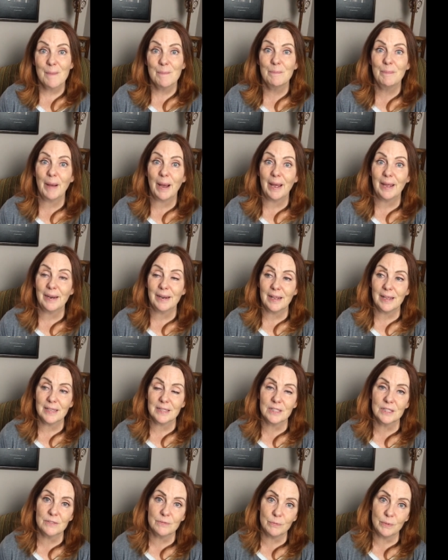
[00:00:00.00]
But
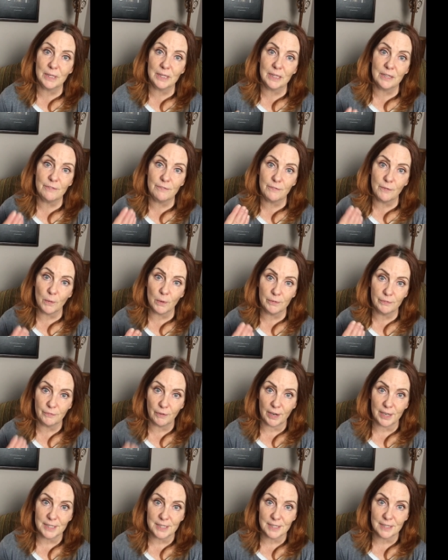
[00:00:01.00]
it's really four
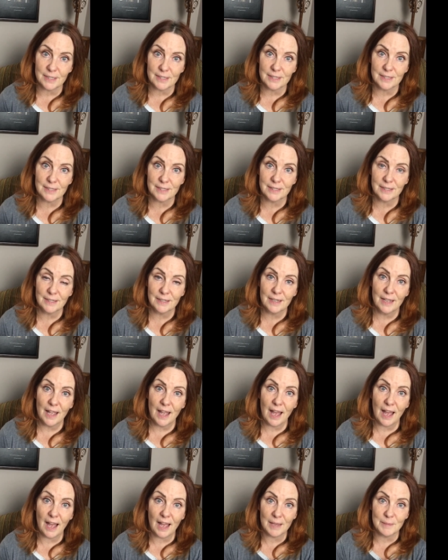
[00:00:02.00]
phrases.
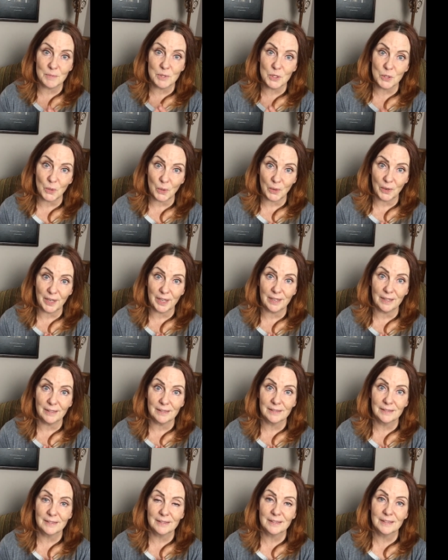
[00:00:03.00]
I'm sorry.
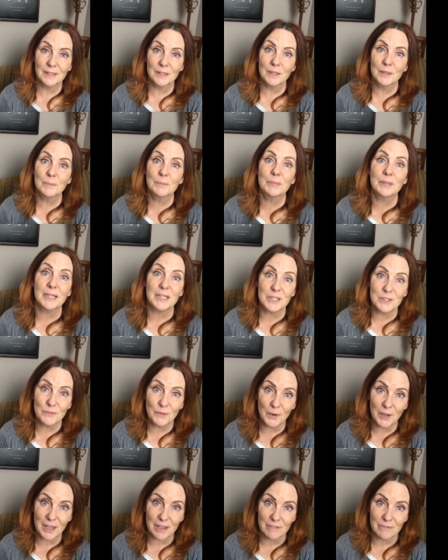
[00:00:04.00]
Please
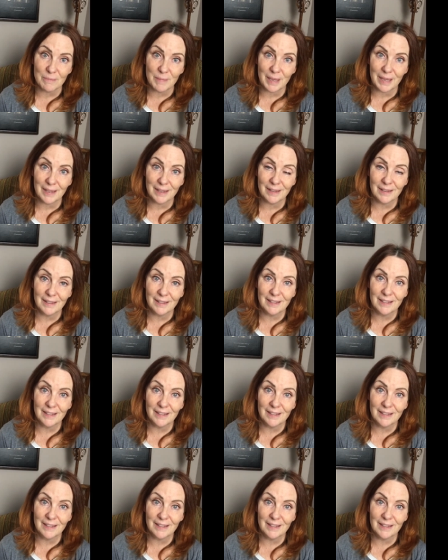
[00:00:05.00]
forgive me.